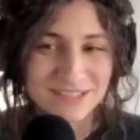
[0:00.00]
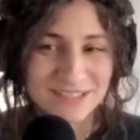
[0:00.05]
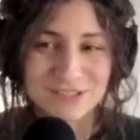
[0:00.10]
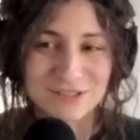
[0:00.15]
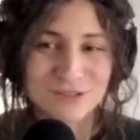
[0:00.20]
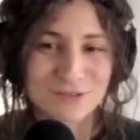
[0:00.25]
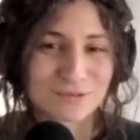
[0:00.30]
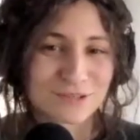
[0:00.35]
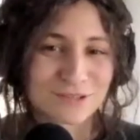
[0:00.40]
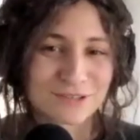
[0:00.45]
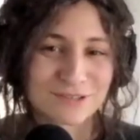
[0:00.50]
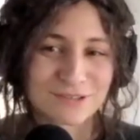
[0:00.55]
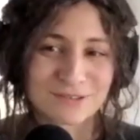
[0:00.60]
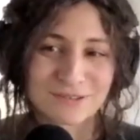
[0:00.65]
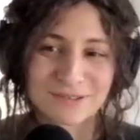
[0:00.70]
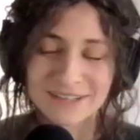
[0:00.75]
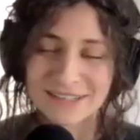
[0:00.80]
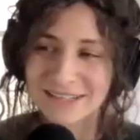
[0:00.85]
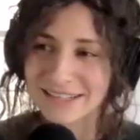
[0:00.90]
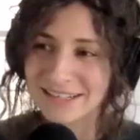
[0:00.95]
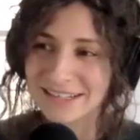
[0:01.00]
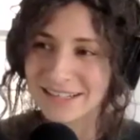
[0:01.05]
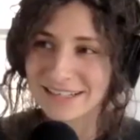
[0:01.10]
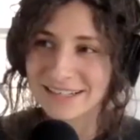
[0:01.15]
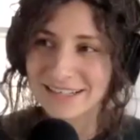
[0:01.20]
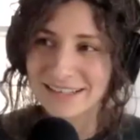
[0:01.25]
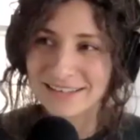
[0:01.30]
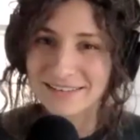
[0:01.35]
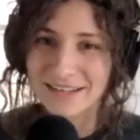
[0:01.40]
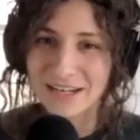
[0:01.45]
It's through
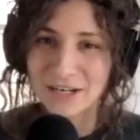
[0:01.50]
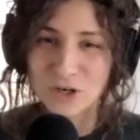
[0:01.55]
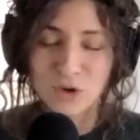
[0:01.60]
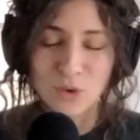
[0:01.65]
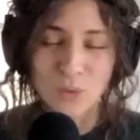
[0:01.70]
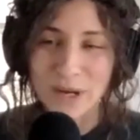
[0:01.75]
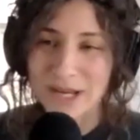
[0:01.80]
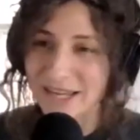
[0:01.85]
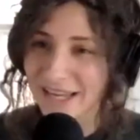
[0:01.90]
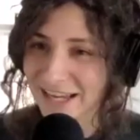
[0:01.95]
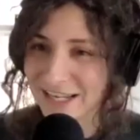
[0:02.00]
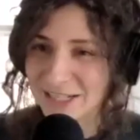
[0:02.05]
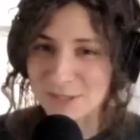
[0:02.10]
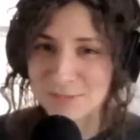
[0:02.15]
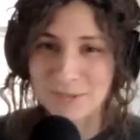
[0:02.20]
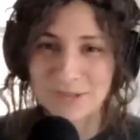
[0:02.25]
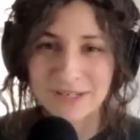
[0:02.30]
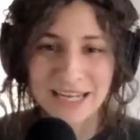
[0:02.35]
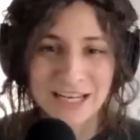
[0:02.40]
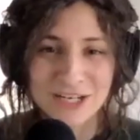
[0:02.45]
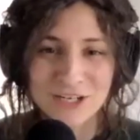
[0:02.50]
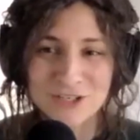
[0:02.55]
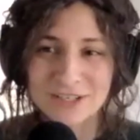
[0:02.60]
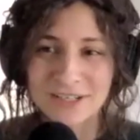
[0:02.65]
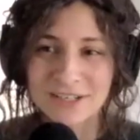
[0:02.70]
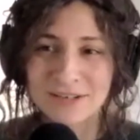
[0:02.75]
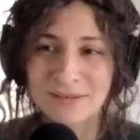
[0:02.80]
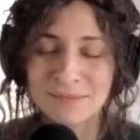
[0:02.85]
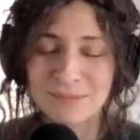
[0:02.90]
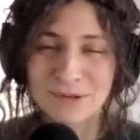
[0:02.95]
a quick
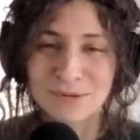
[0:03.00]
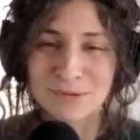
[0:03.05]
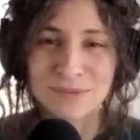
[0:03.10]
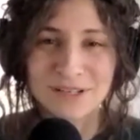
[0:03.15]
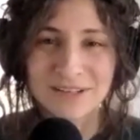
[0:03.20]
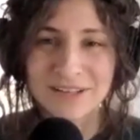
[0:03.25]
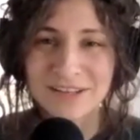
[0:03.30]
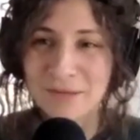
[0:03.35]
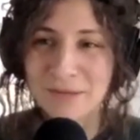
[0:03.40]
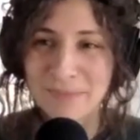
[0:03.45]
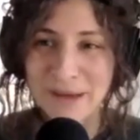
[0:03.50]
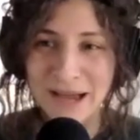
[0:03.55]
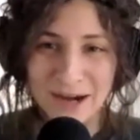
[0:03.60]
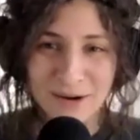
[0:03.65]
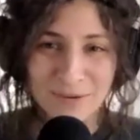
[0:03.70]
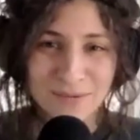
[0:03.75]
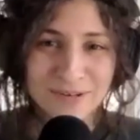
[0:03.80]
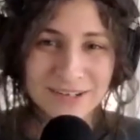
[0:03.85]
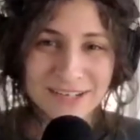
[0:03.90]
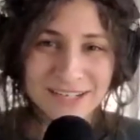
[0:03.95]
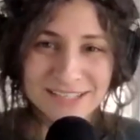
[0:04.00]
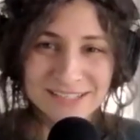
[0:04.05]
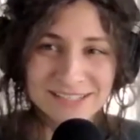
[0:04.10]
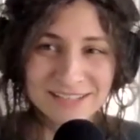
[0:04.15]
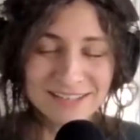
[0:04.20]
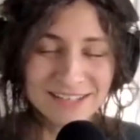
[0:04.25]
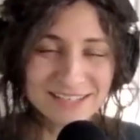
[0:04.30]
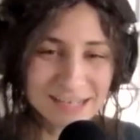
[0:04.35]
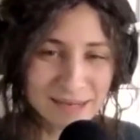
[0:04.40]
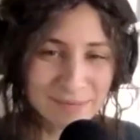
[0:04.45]
explanation, but really the power is
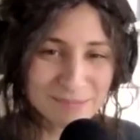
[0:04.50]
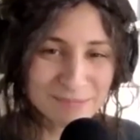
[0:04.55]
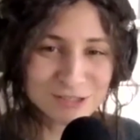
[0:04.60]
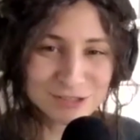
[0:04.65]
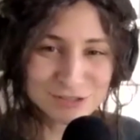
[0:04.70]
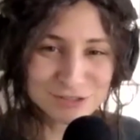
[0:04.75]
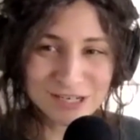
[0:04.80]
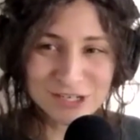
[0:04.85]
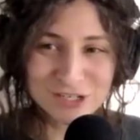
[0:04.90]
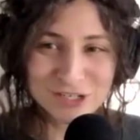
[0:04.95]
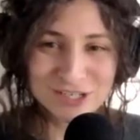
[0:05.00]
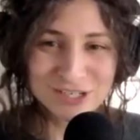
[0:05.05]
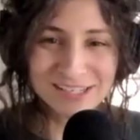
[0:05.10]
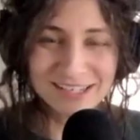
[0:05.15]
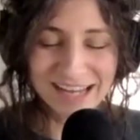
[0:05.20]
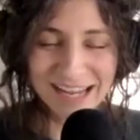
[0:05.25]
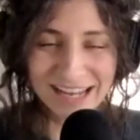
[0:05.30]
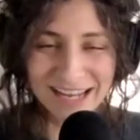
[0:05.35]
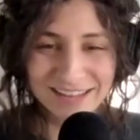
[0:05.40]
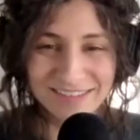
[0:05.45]
in the demonstration and